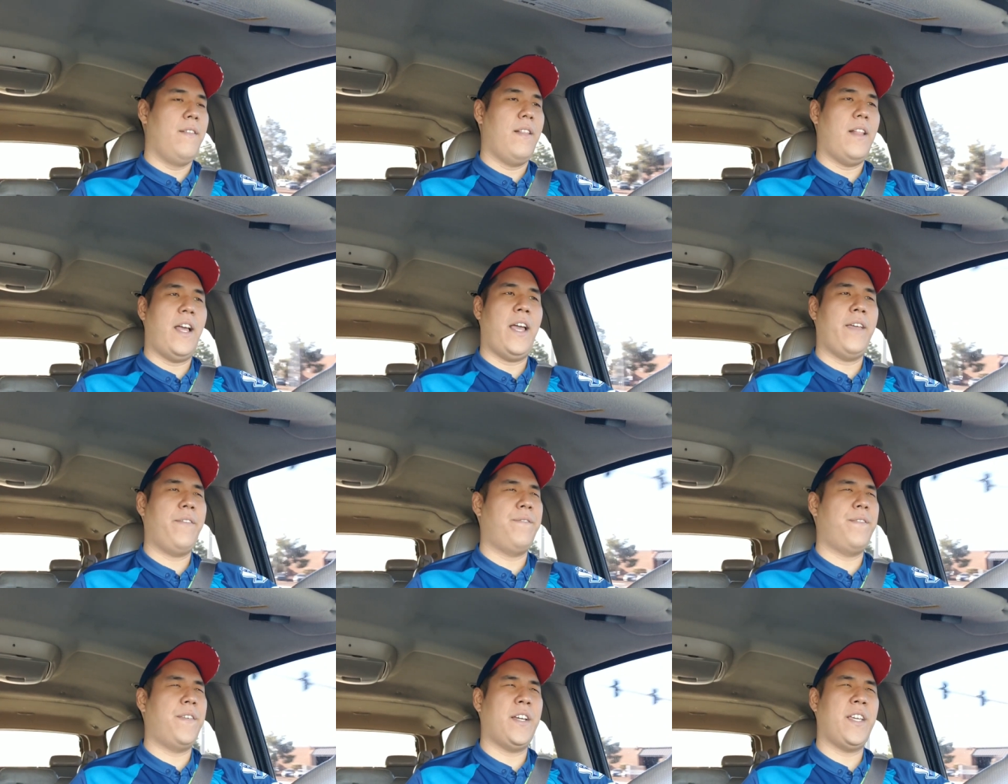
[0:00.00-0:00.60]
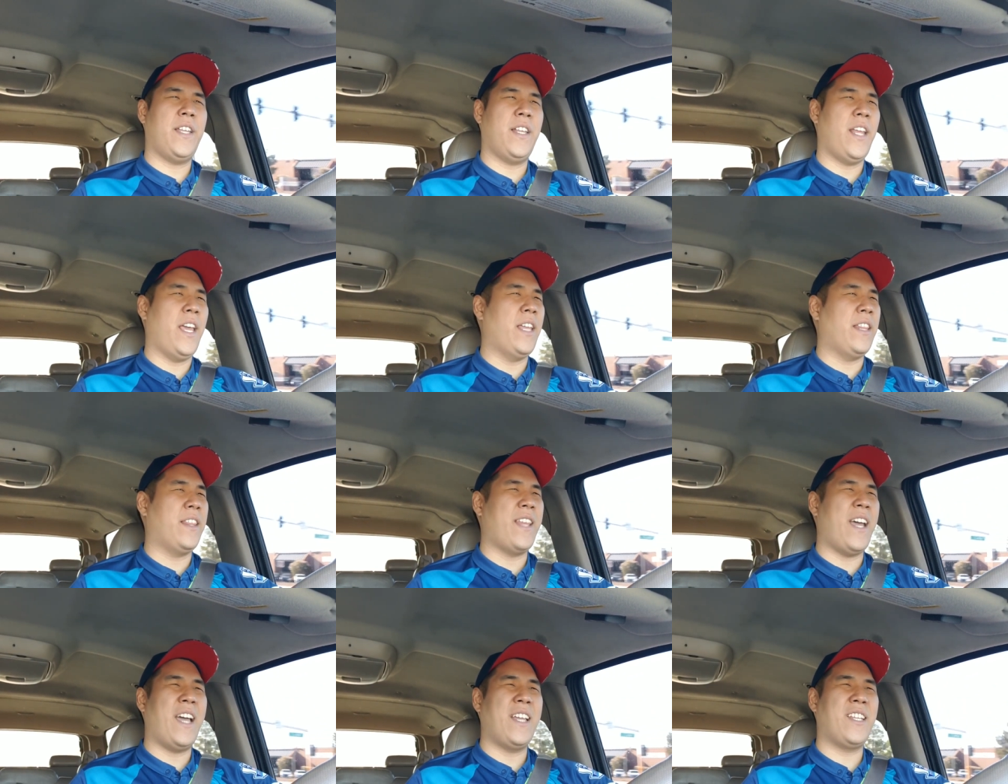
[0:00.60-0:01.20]
I fucking
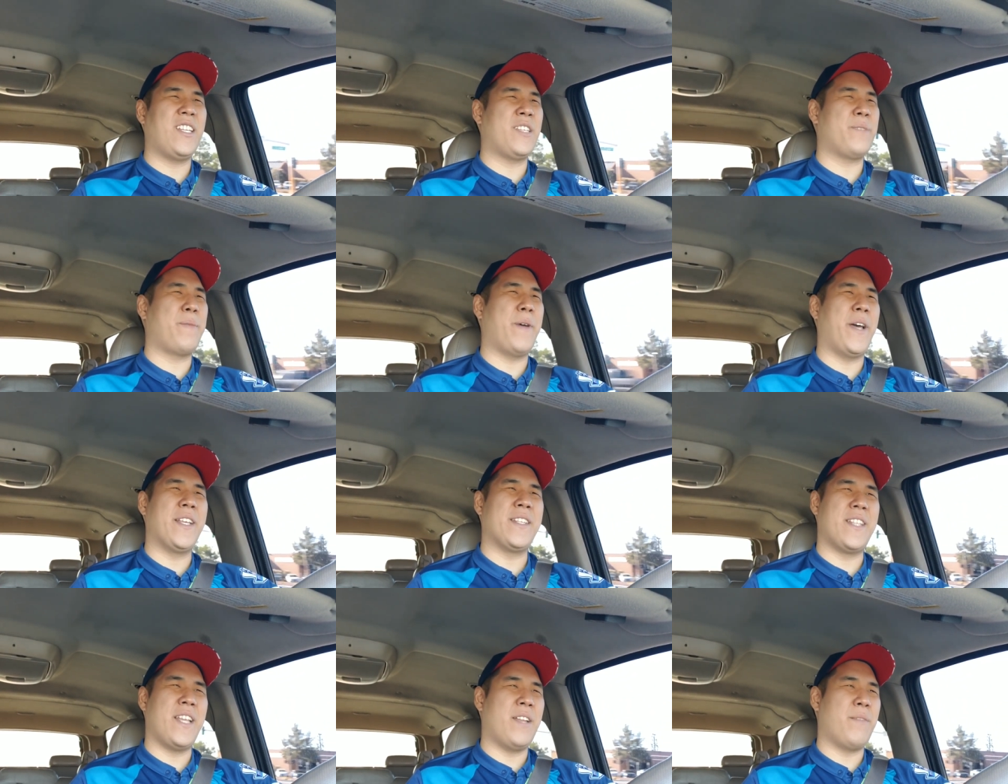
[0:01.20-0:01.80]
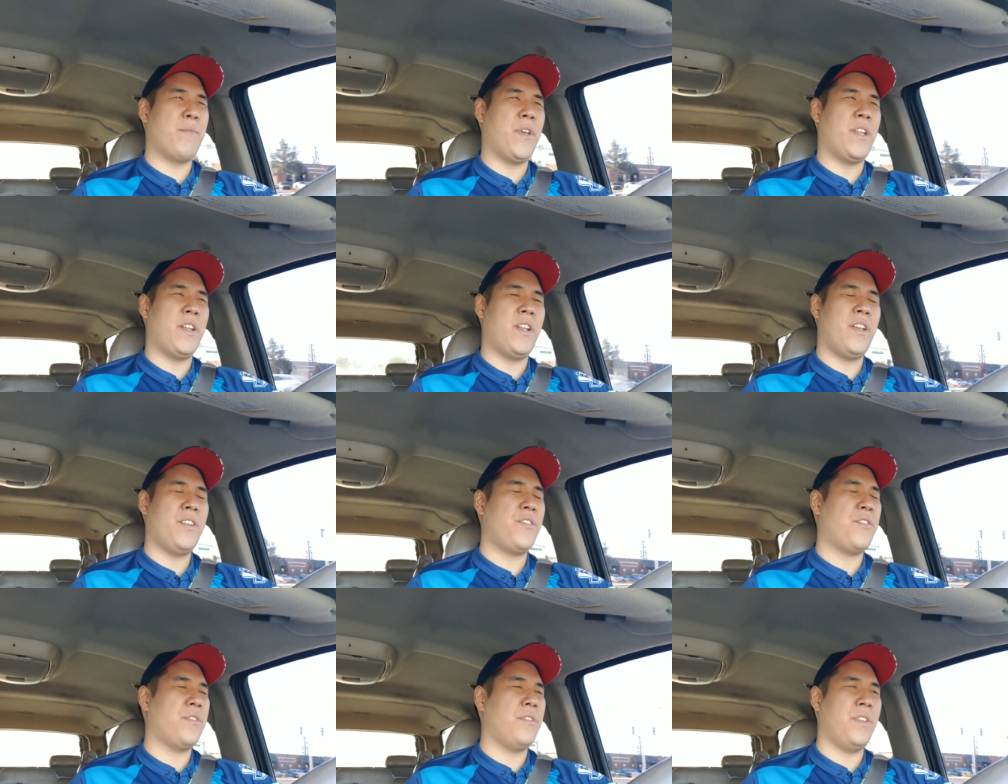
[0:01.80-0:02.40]
hate that. I despise that man.
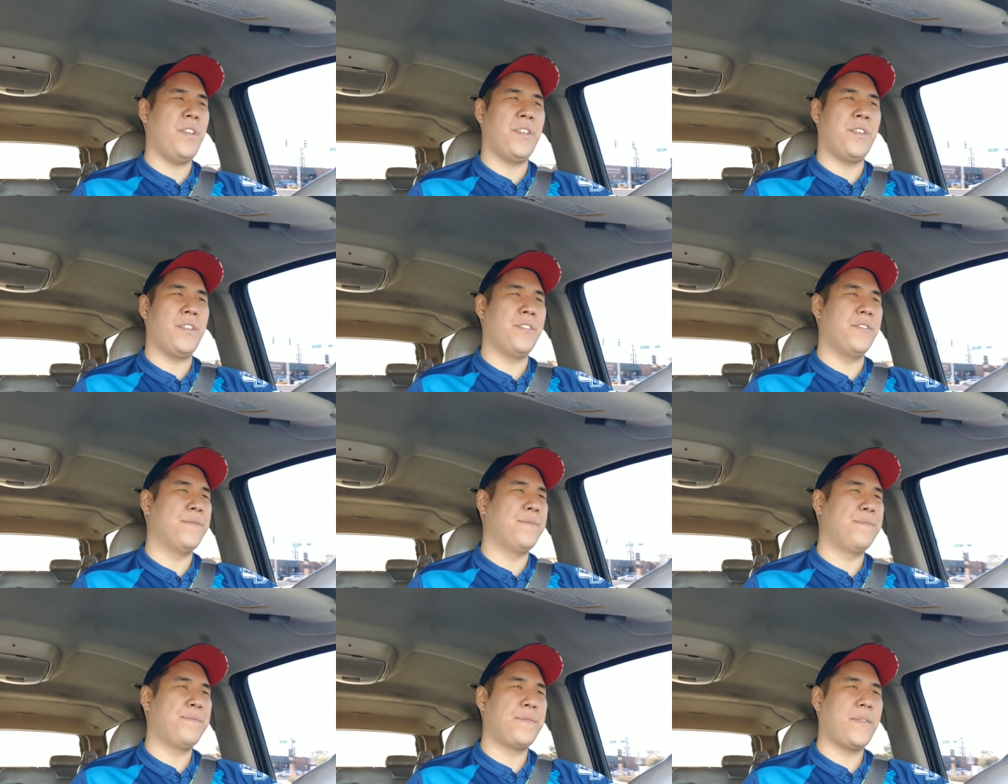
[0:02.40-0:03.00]
I truly do.